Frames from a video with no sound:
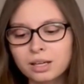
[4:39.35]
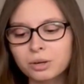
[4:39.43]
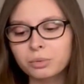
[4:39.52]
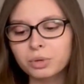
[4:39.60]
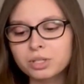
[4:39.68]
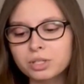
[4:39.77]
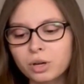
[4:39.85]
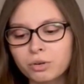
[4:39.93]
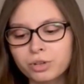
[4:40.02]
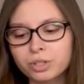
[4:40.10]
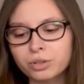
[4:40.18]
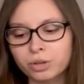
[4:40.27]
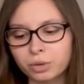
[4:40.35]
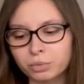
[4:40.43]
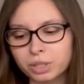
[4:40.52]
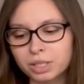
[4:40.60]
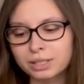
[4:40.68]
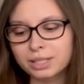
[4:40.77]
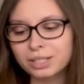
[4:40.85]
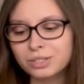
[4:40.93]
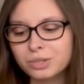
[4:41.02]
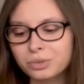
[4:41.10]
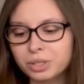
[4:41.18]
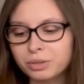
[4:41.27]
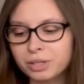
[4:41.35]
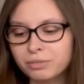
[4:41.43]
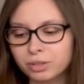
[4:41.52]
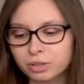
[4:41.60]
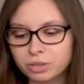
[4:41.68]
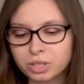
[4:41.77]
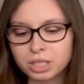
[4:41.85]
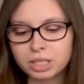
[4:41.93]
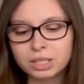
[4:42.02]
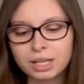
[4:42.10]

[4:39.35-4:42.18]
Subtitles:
was overthrown thanks to the revolution,